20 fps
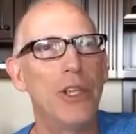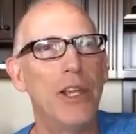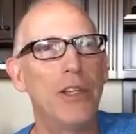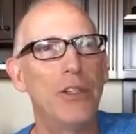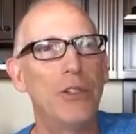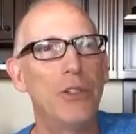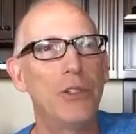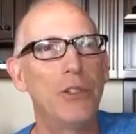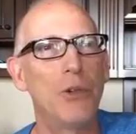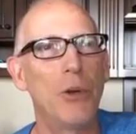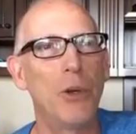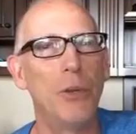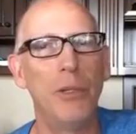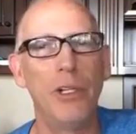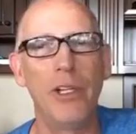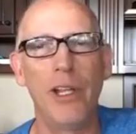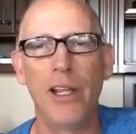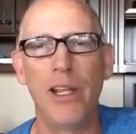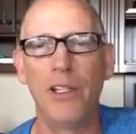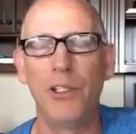that Stormy
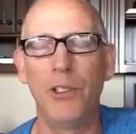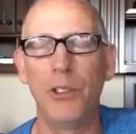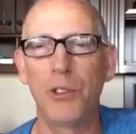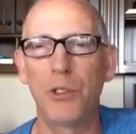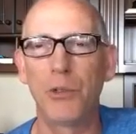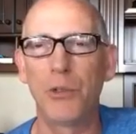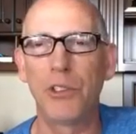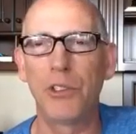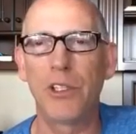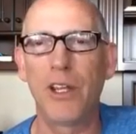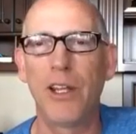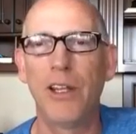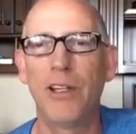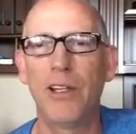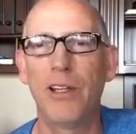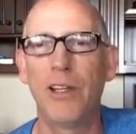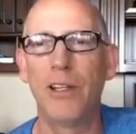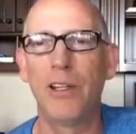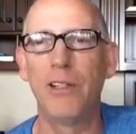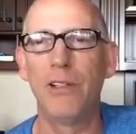Daniels was
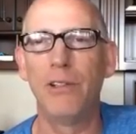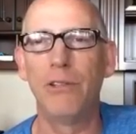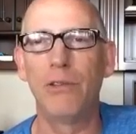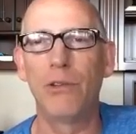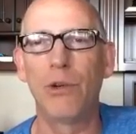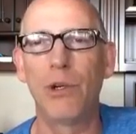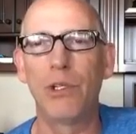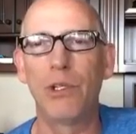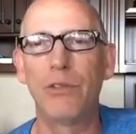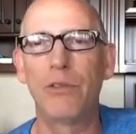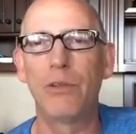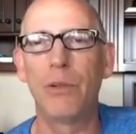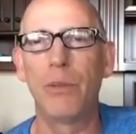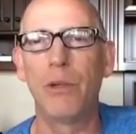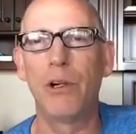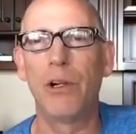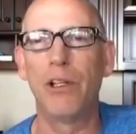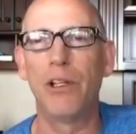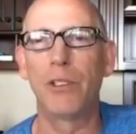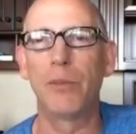getting a divorce from
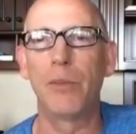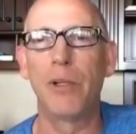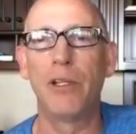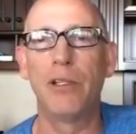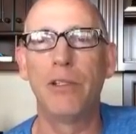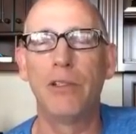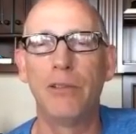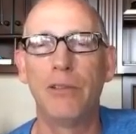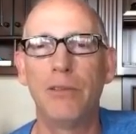her husband.